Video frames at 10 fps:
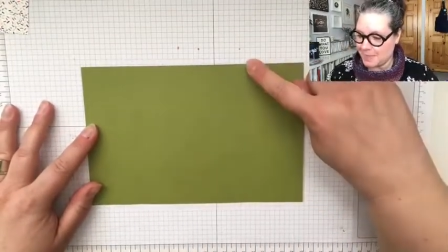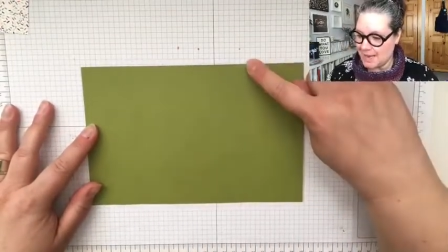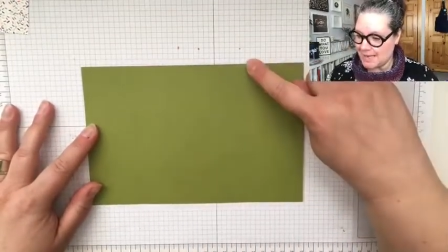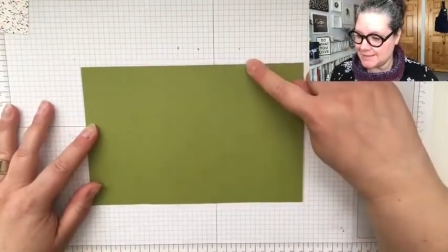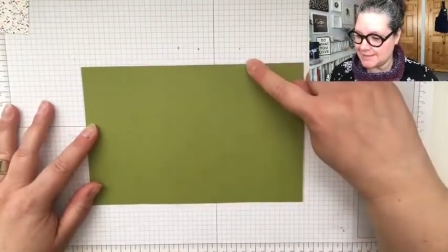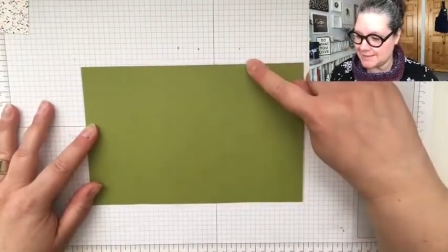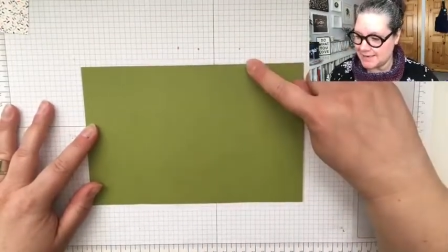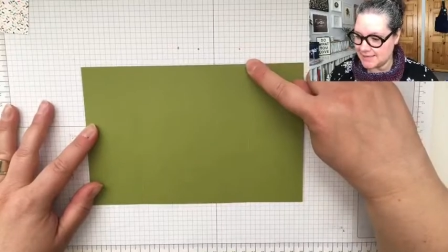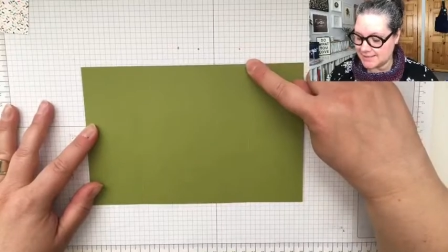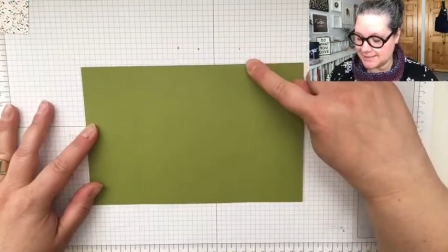and
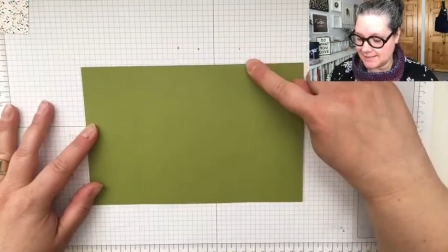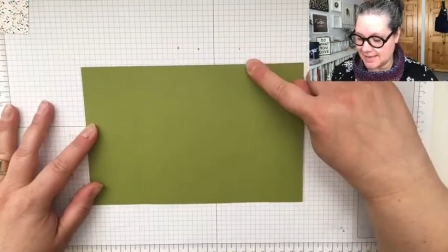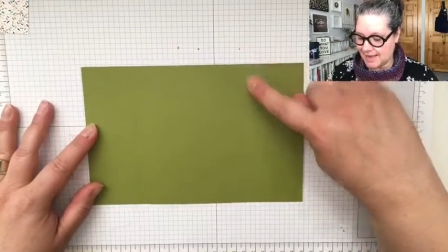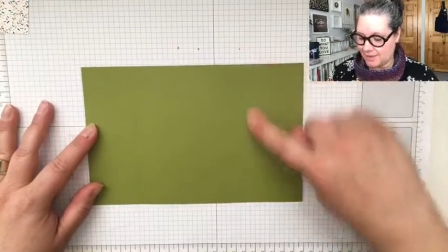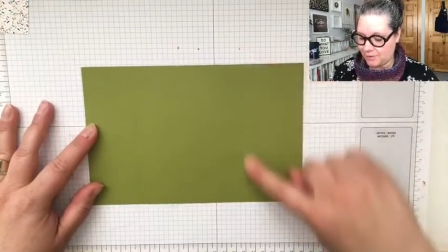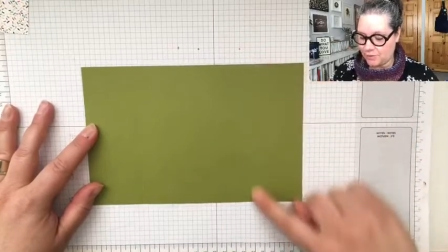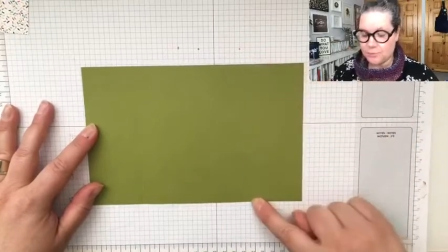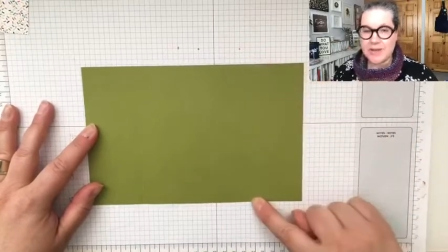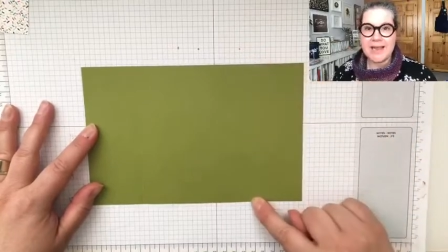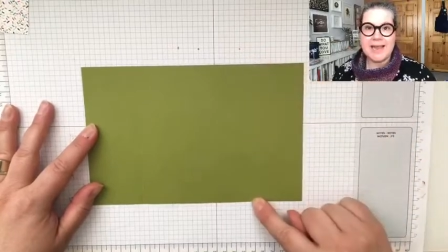six and
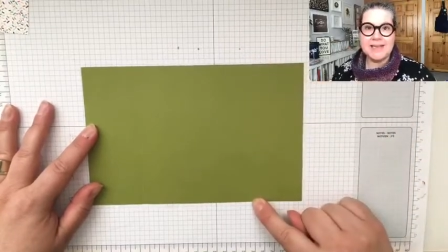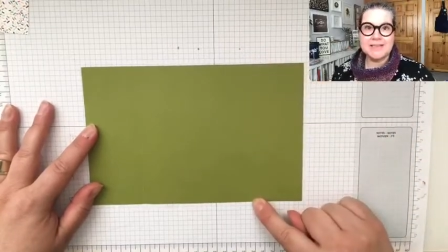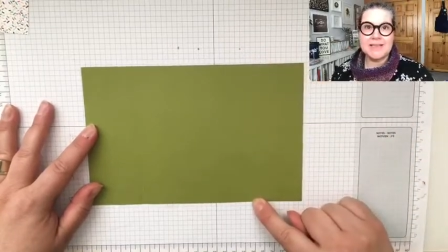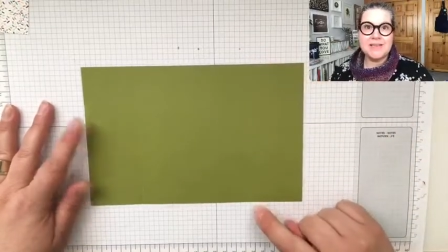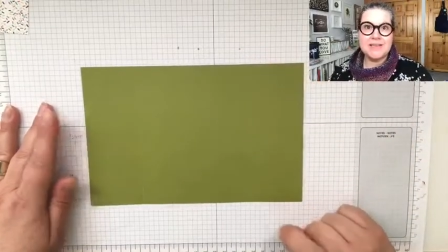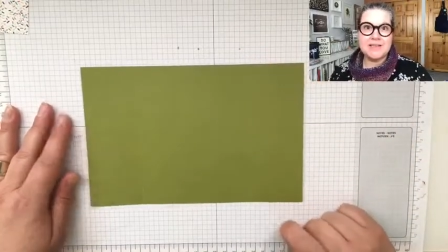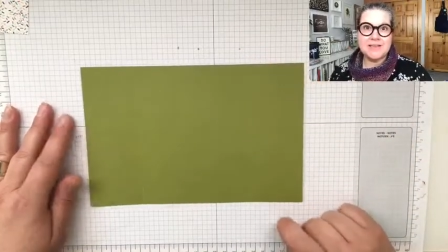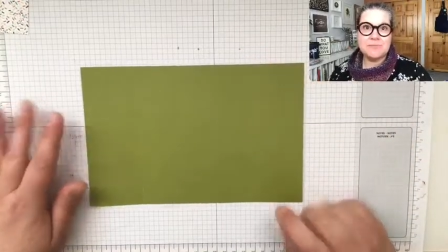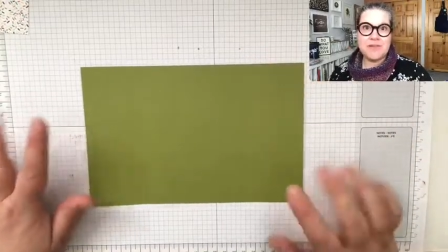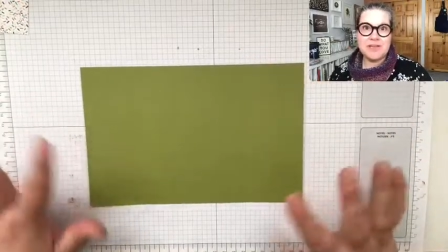three eighths. And the,
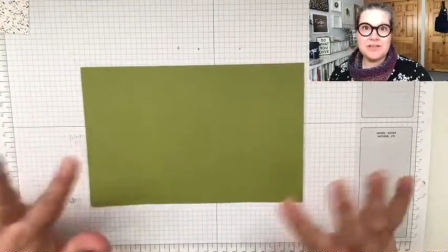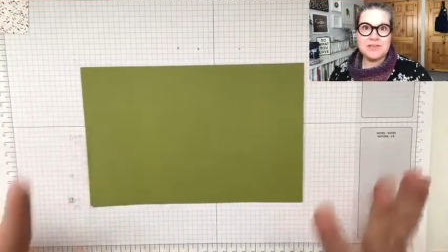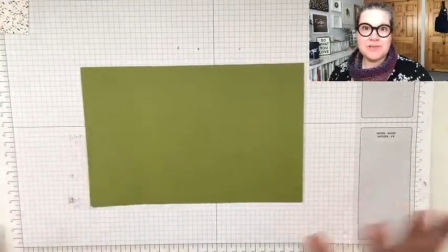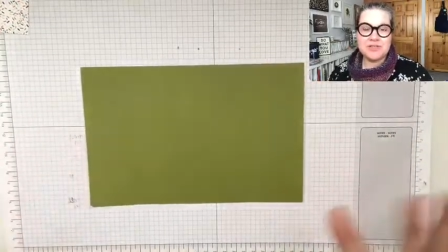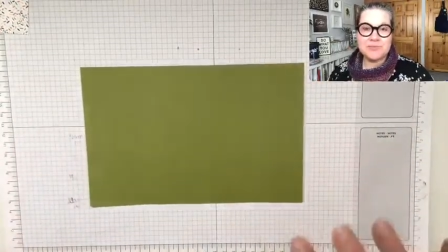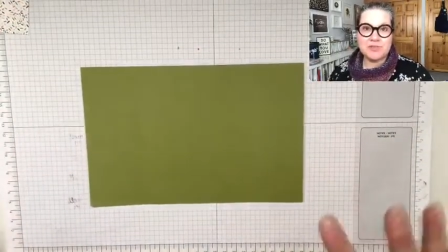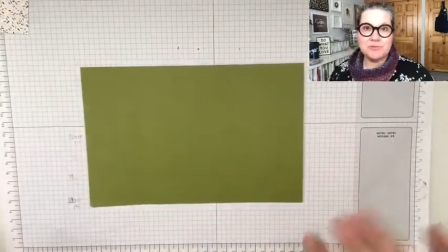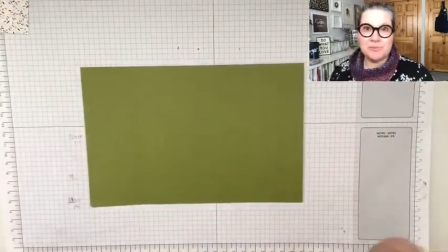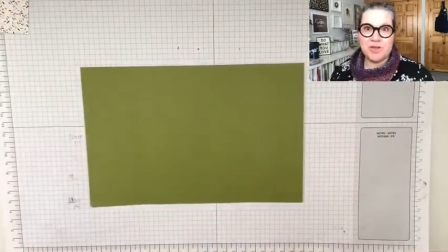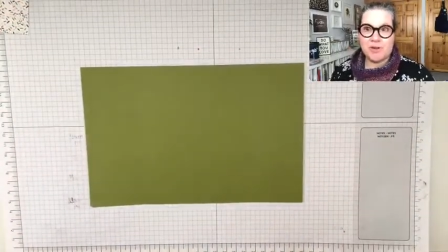this me these measurements
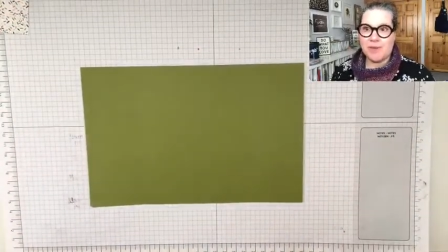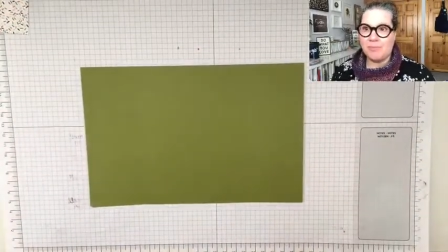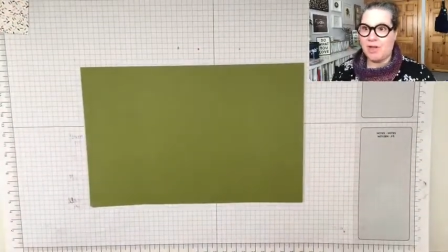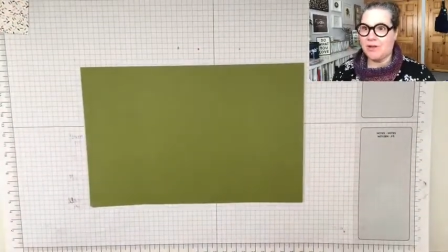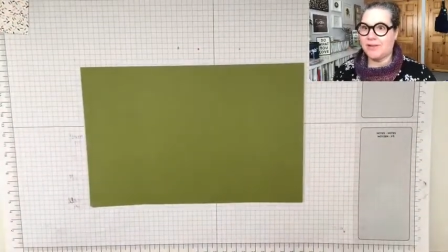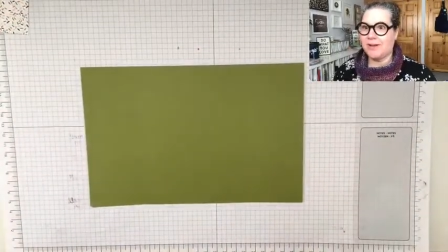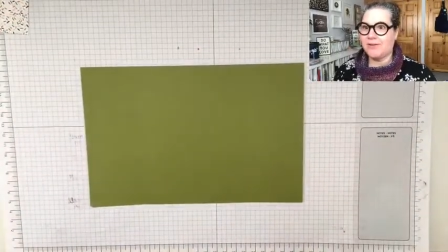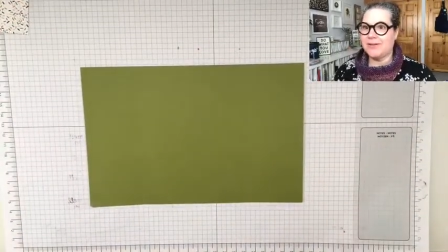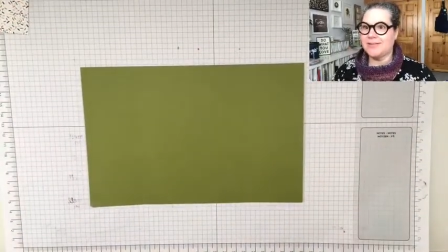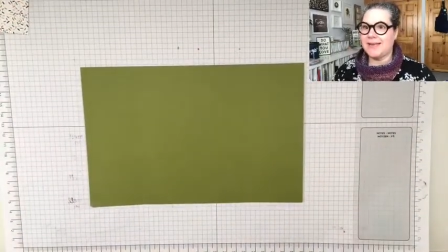will be on my blog later
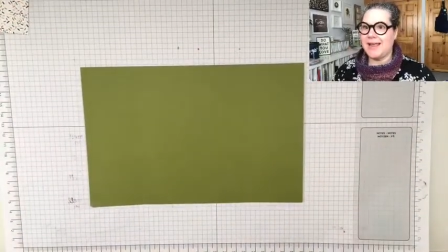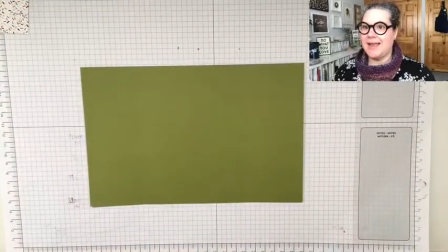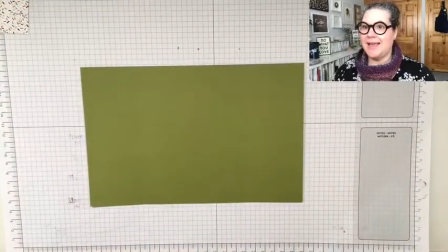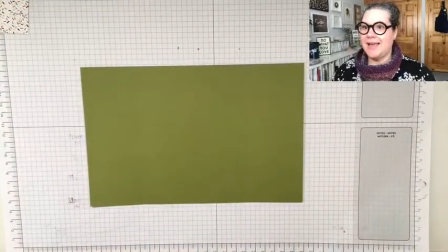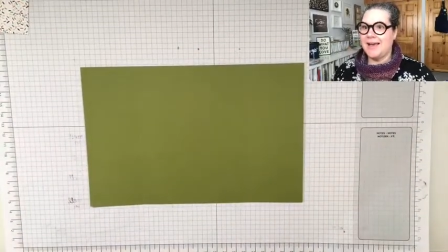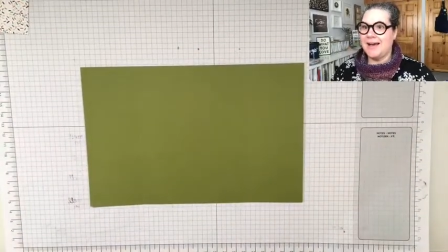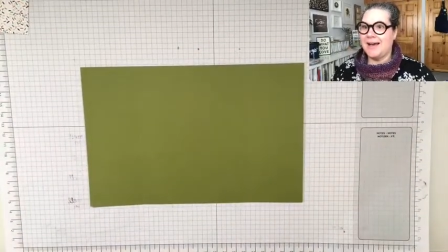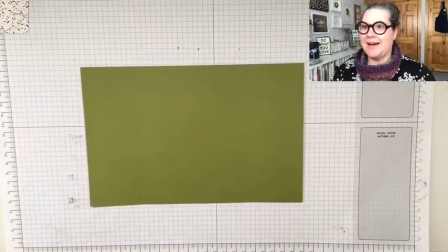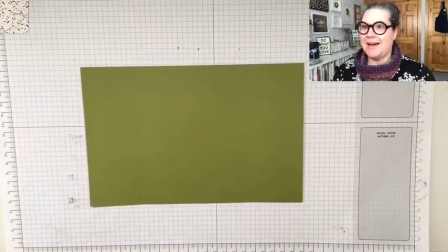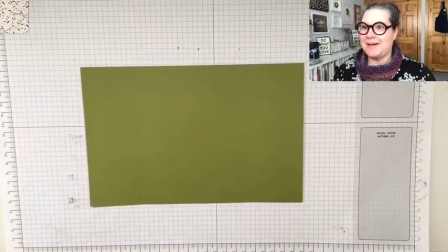on today.
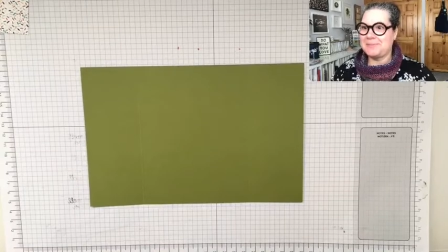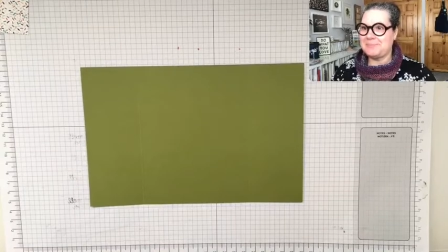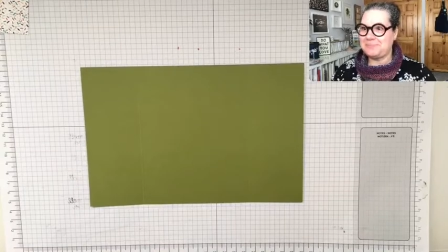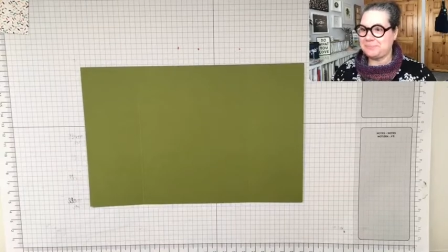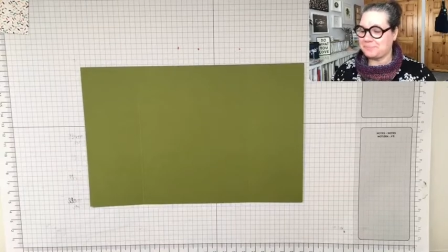Um,